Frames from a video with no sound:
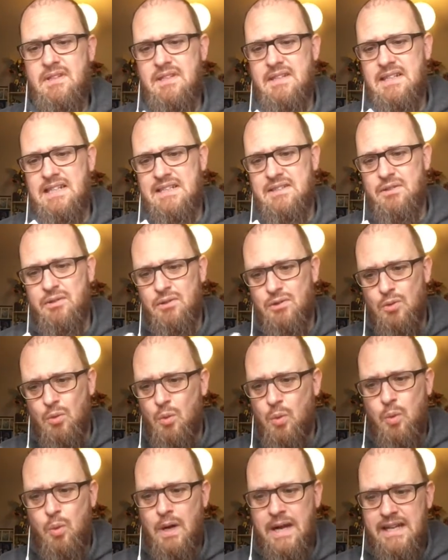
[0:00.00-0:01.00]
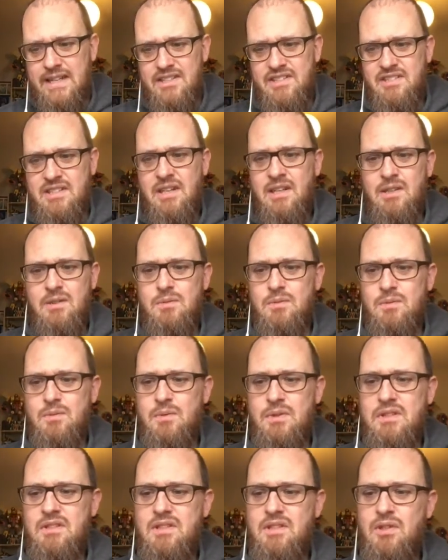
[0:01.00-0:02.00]
I don't know where to start
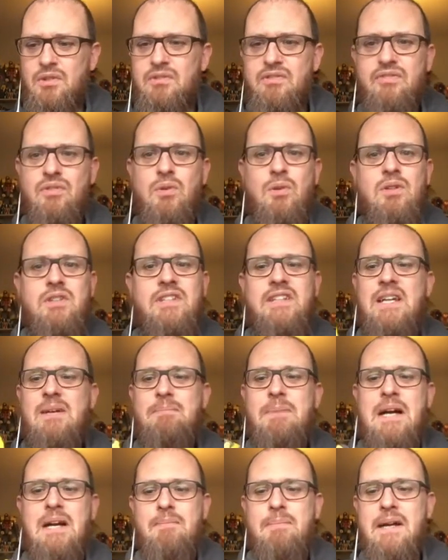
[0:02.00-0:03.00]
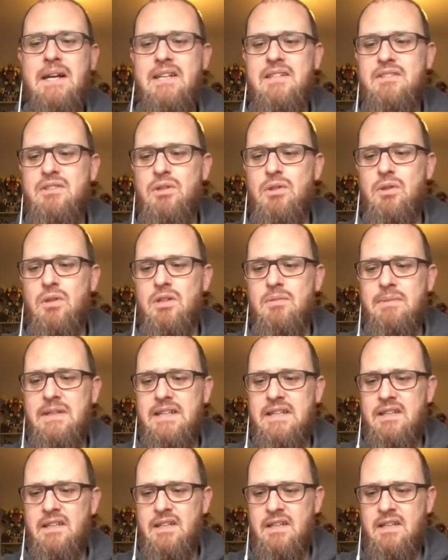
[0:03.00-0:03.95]
with unfolding that backpack at all. I mean,